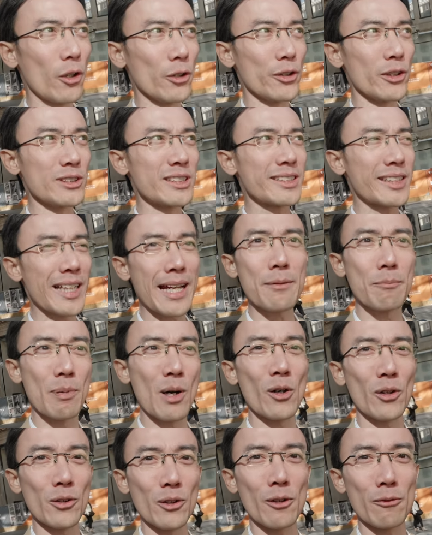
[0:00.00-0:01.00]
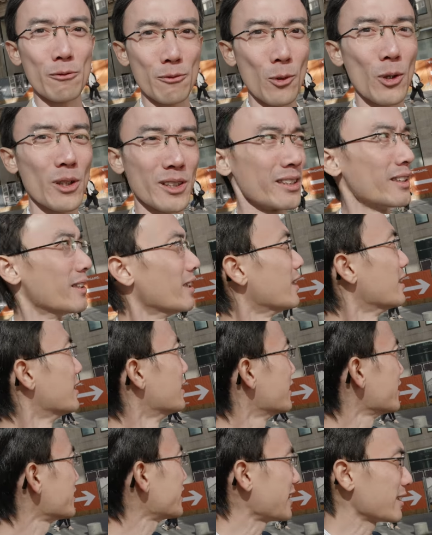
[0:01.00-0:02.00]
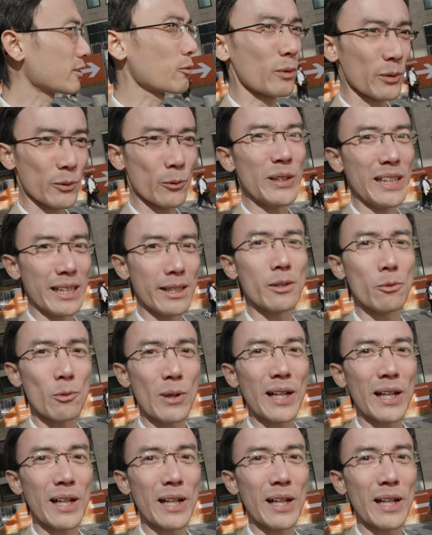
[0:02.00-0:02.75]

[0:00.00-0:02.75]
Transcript: on the standpoint of water. That's what we